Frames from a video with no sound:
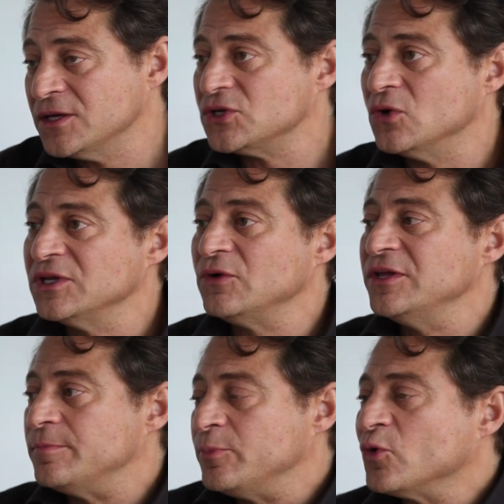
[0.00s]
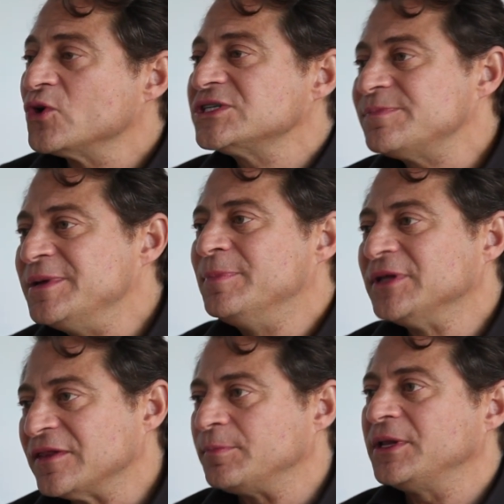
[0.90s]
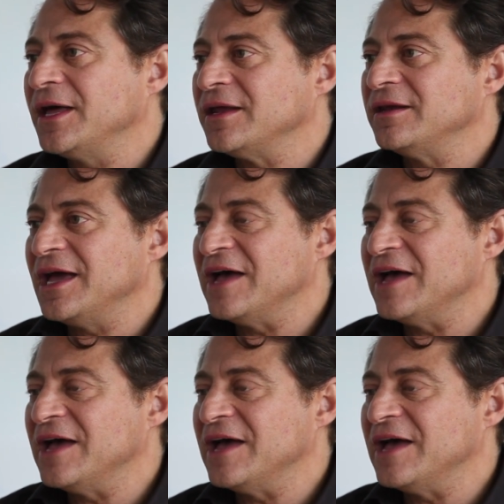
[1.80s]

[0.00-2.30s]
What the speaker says: So literally the poorest people on the planet